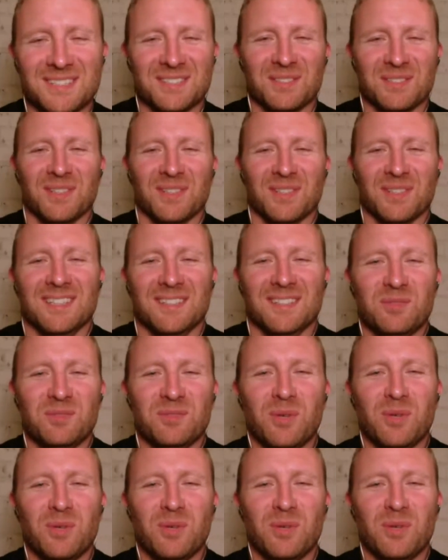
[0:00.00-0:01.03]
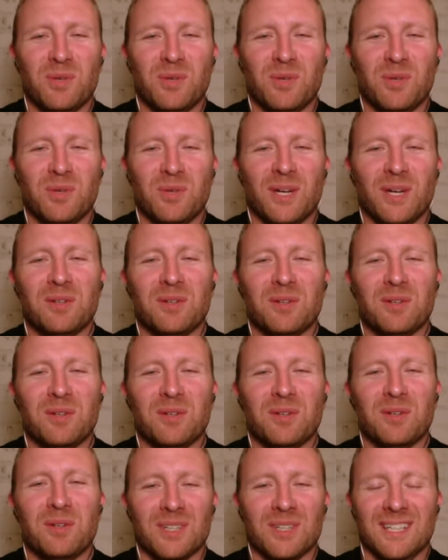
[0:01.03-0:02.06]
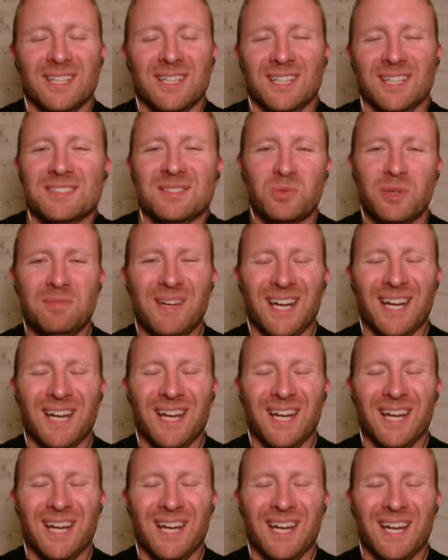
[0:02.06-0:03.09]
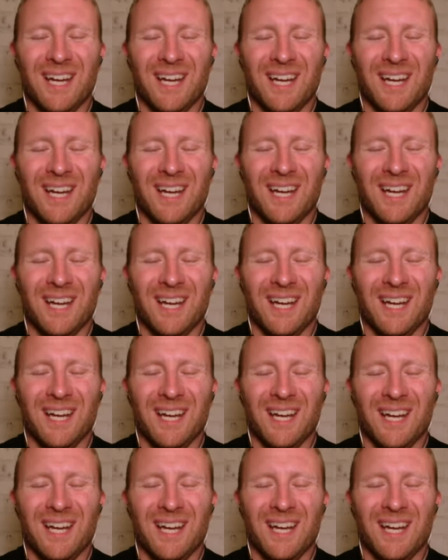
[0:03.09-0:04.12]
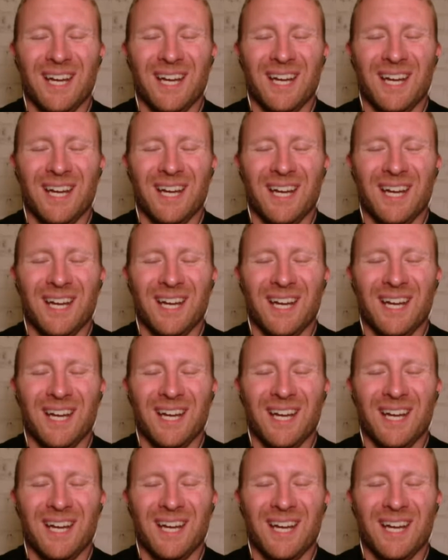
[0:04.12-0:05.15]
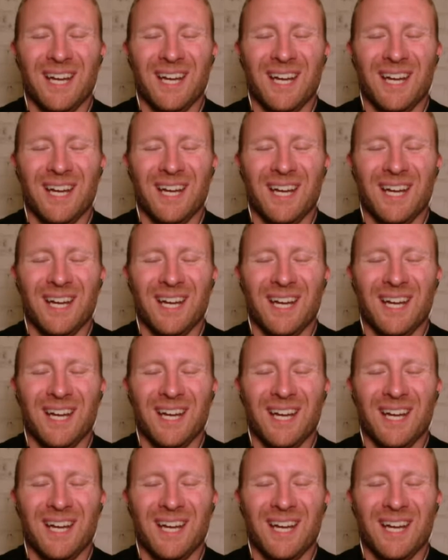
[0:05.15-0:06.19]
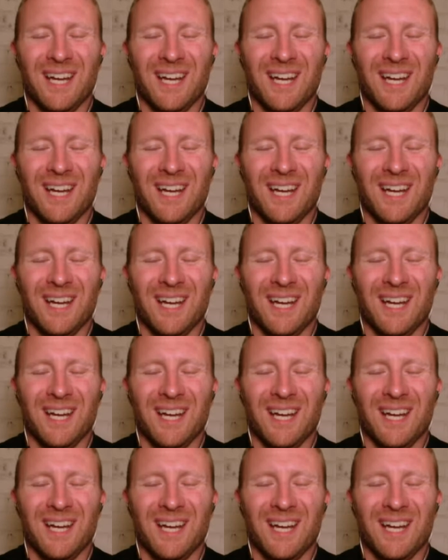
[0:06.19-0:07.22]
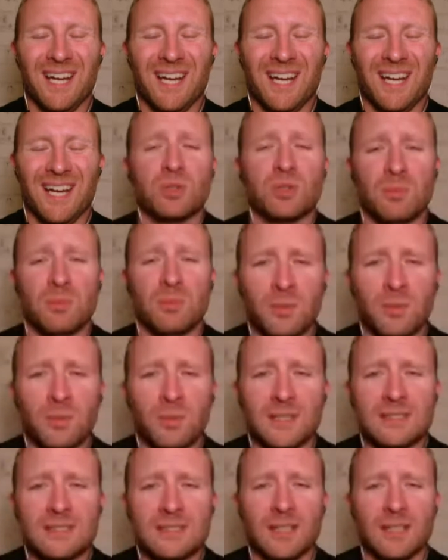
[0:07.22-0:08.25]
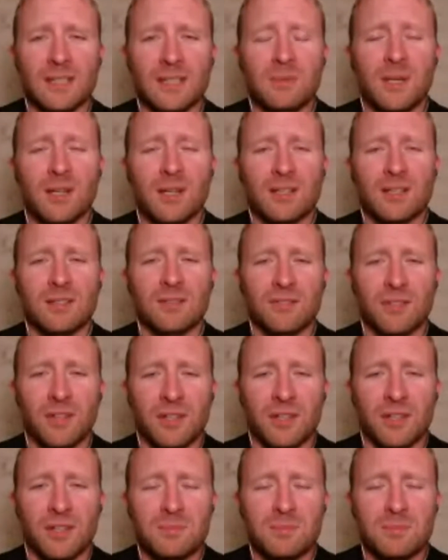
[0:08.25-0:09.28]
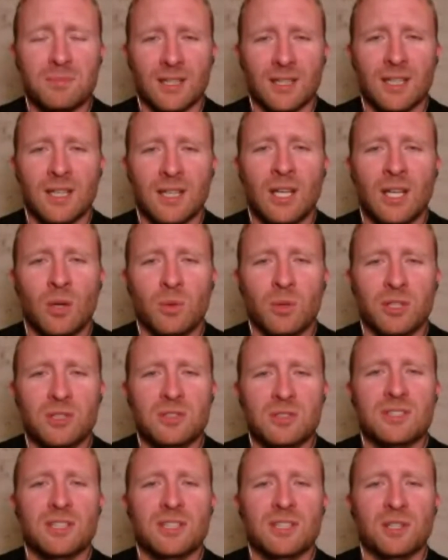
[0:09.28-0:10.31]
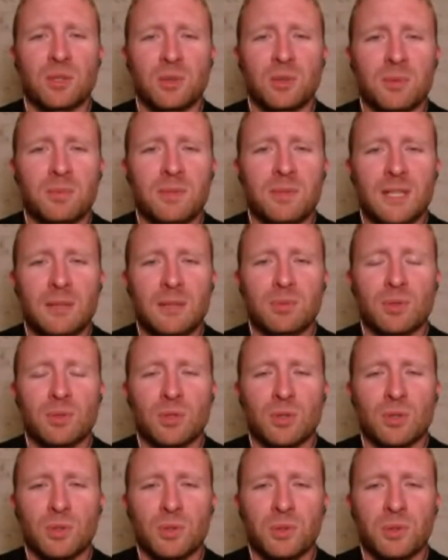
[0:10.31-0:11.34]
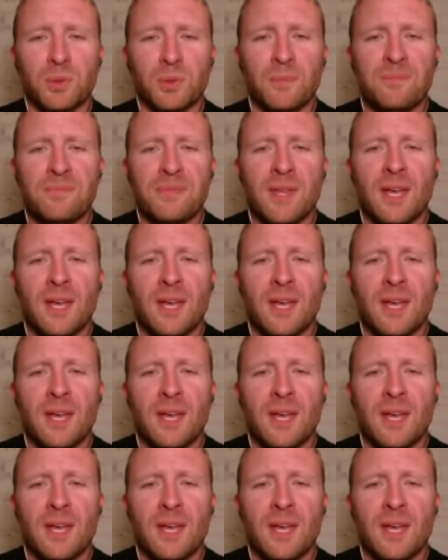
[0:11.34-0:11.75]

story, and a way to work it in. So let's weed back through that and say that you taught your children tolerance of other human beings at a very crucial moment at an American fun park when you see a group of people who